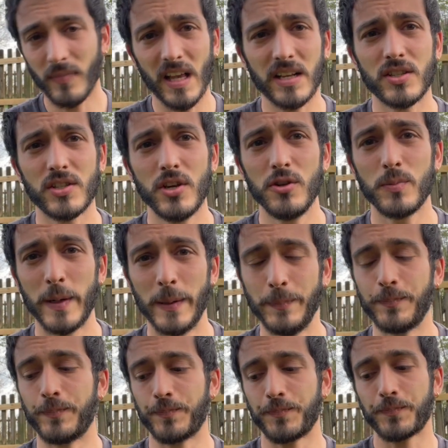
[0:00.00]
Excuse me.
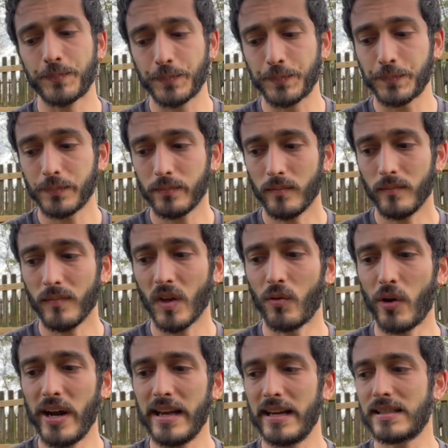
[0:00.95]

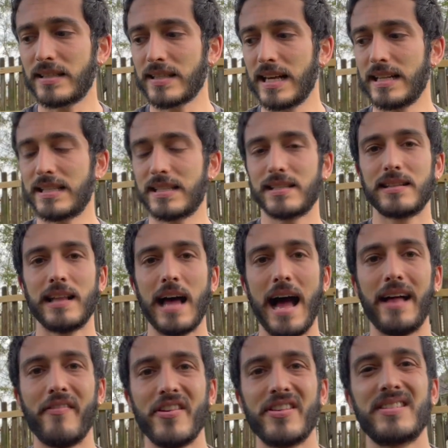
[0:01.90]
Right? It's
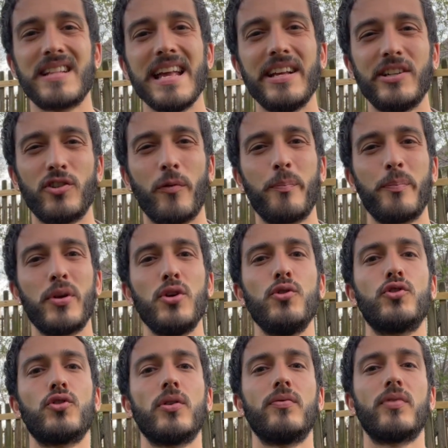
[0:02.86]
that the stage of
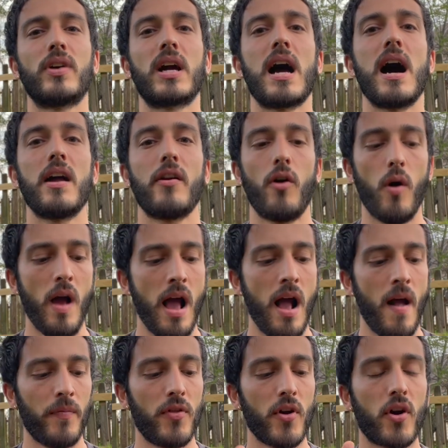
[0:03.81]
putrefaction.
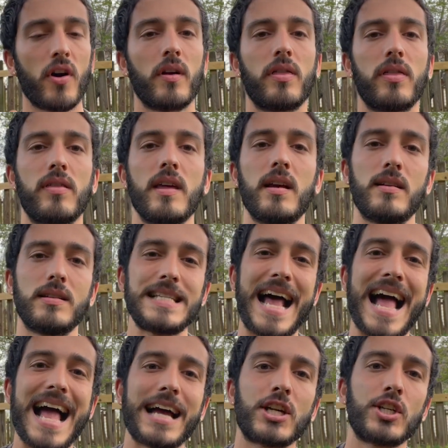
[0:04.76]
There are things
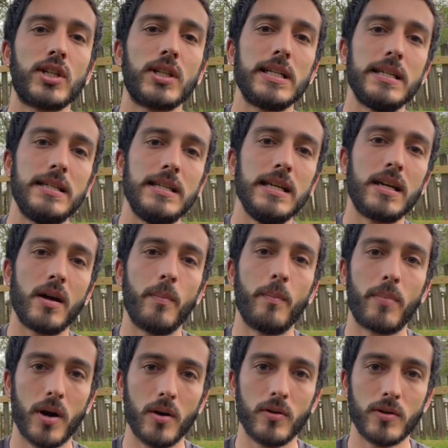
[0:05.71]
actually
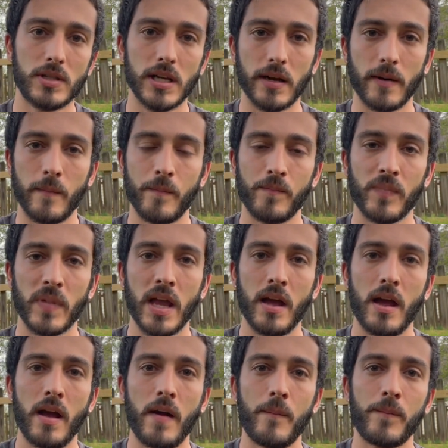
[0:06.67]
decomposing.
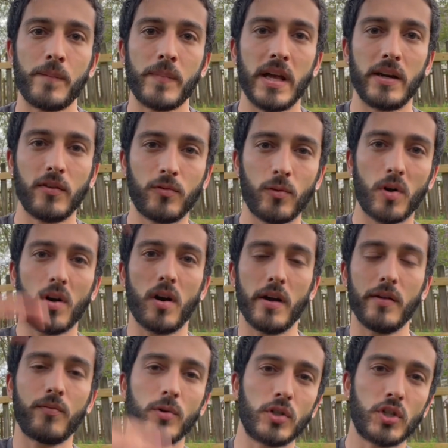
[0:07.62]
And if
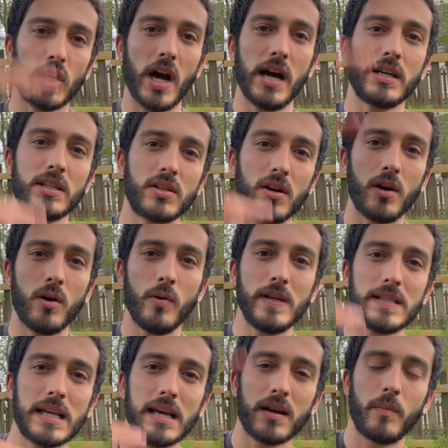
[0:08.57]
we're trying to
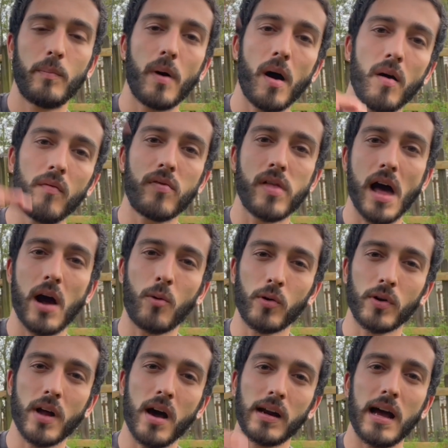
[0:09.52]
always get above that,
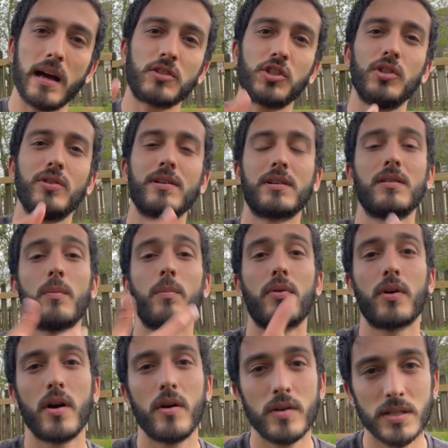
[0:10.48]
we're not actually letting the
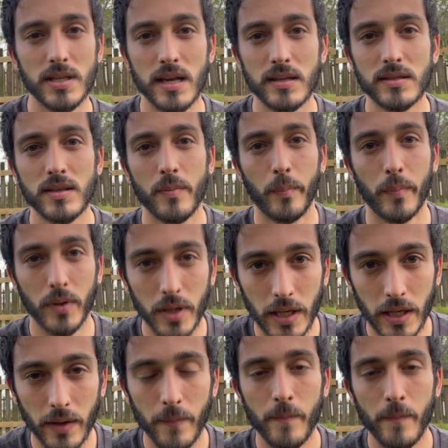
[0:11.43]
process complete.